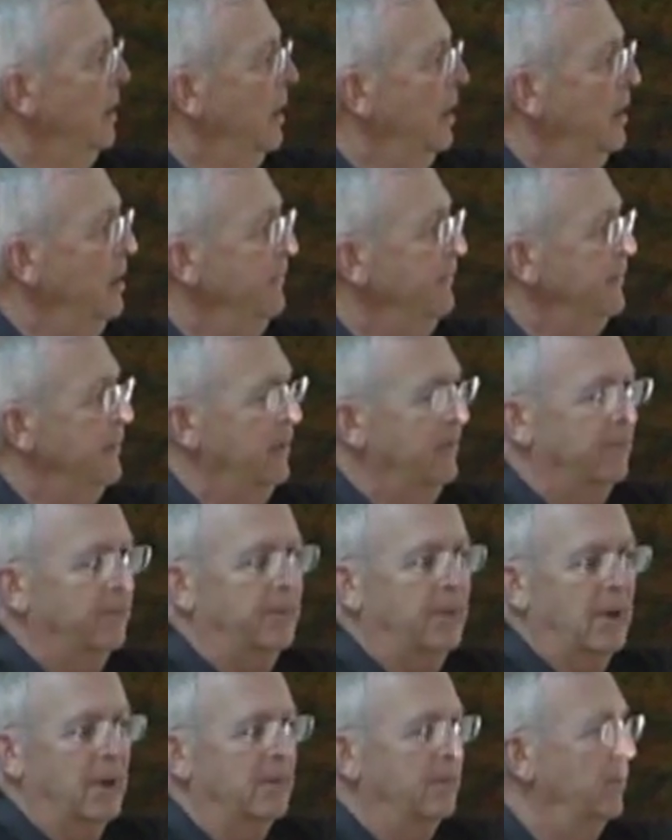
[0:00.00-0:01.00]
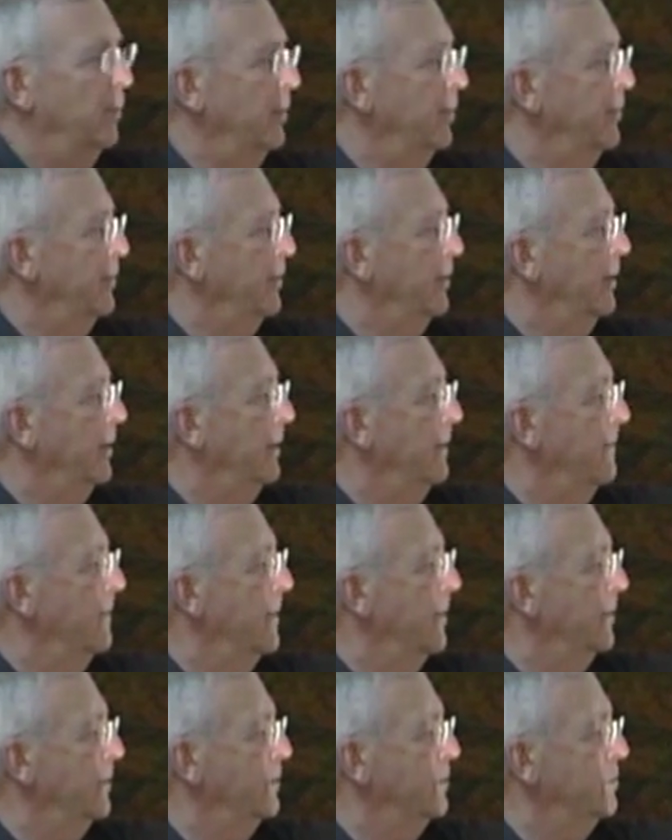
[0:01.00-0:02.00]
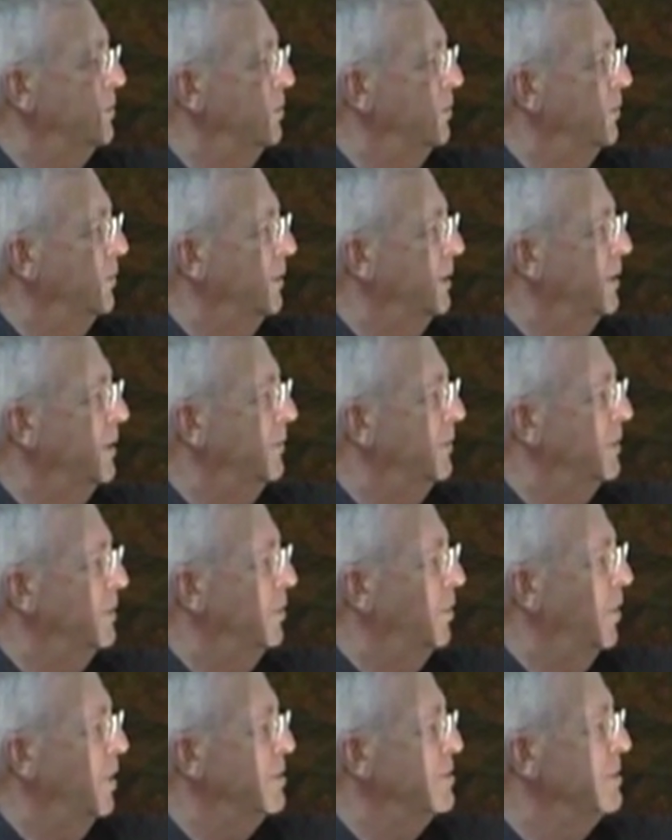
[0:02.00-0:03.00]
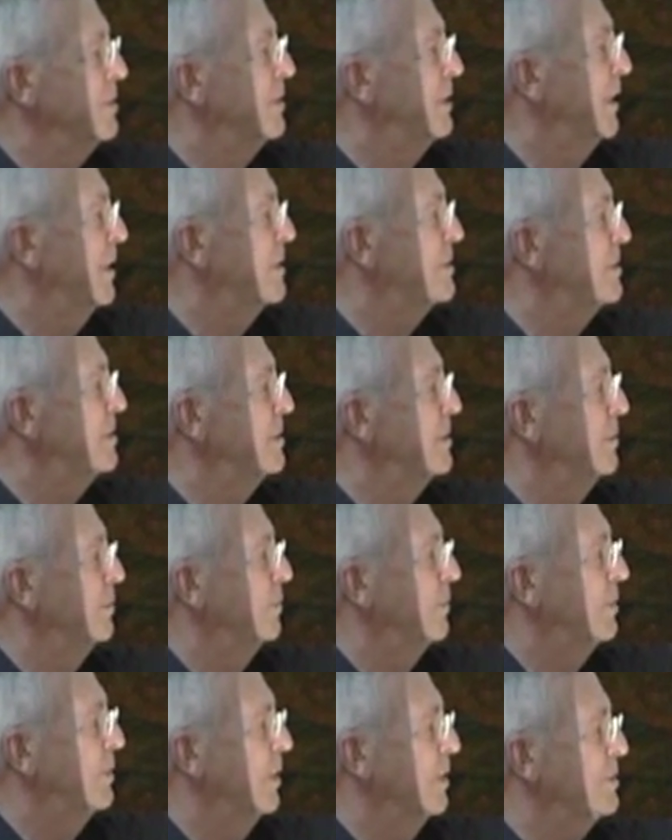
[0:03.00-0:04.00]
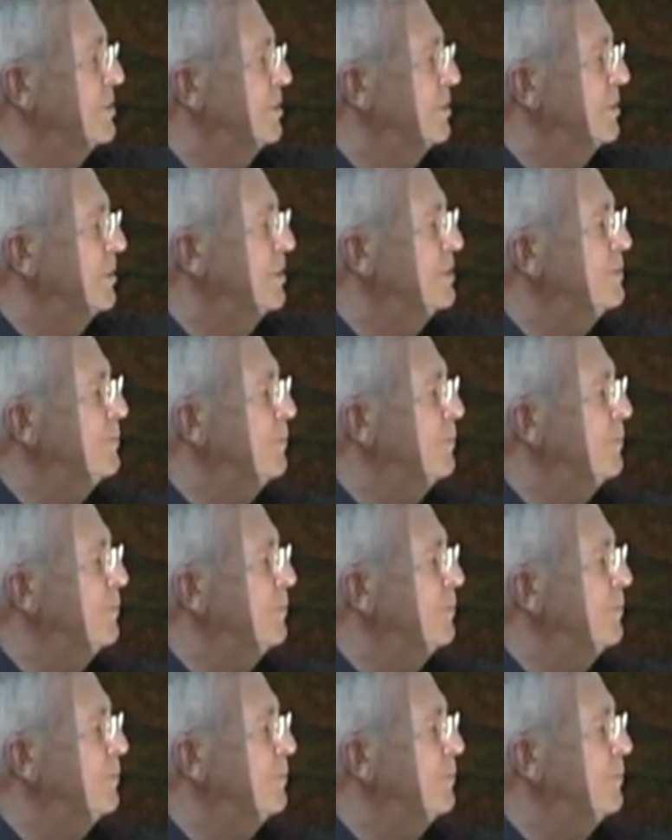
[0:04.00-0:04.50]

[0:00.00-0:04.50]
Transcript: And if you have a problem with your large intestine, you would touch at this